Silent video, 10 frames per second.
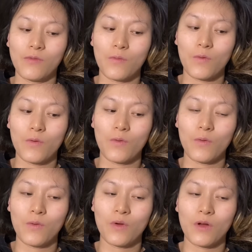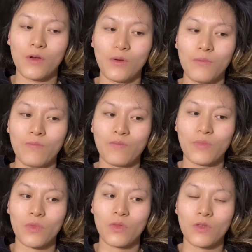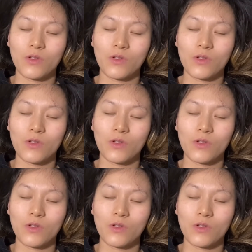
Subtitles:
the